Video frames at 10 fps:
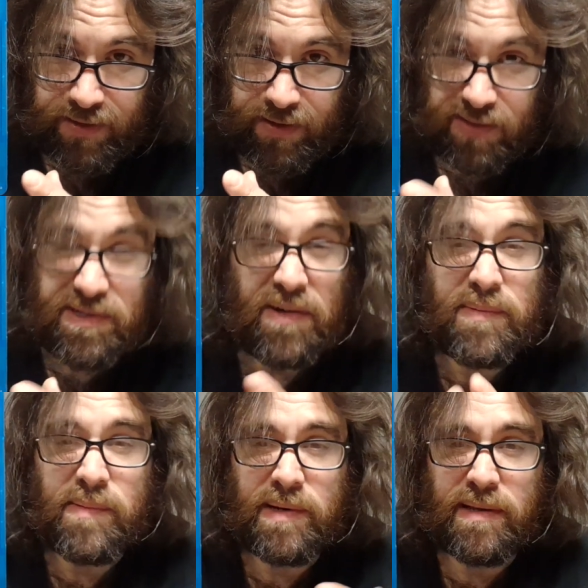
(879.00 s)
I'll try to
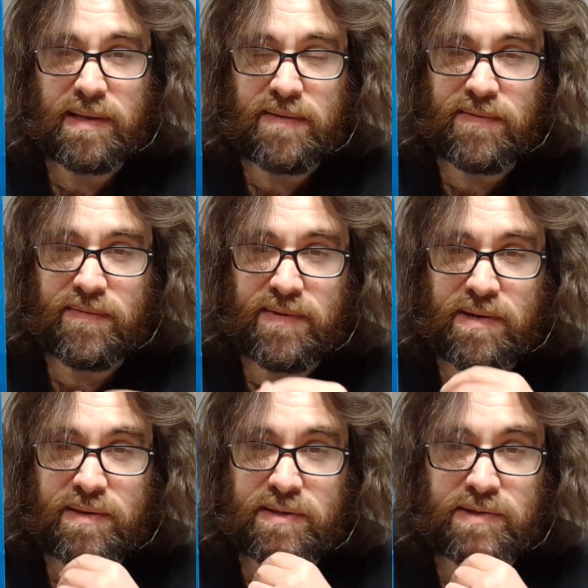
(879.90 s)
remember to leave a
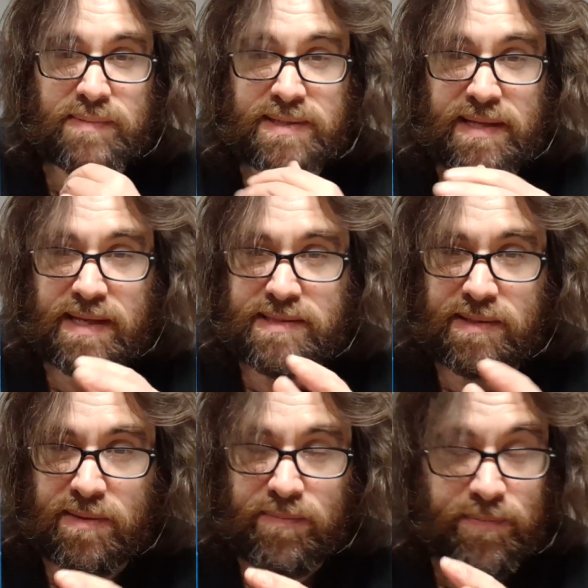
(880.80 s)
video in the description. He has
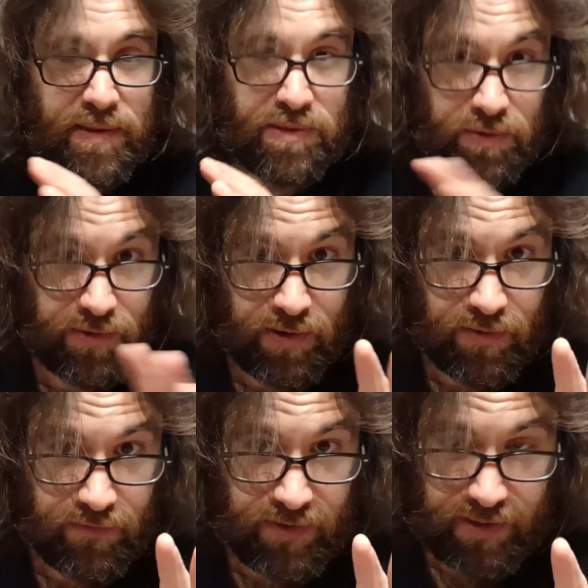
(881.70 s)
a
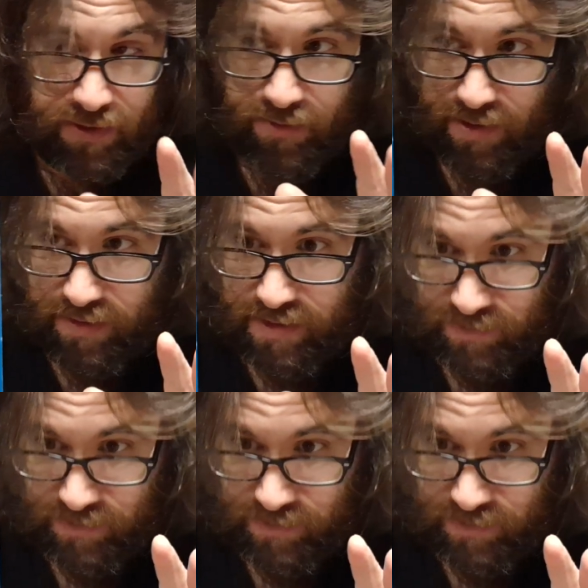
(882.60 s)
thorough video on this,